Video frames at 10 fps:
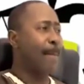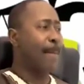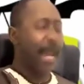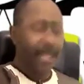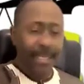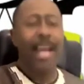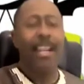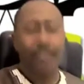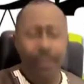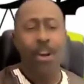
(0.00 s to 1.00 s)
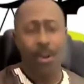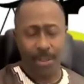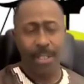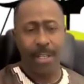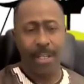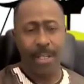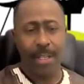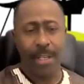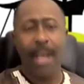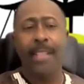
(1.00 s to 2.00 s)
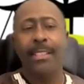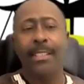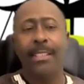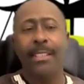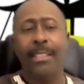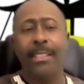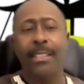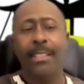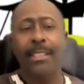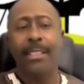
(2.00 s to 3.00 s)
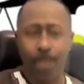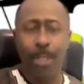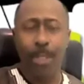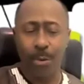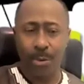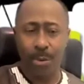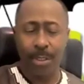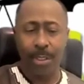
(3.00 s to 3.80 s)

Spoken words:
exact figures as timber is supposed to be sold.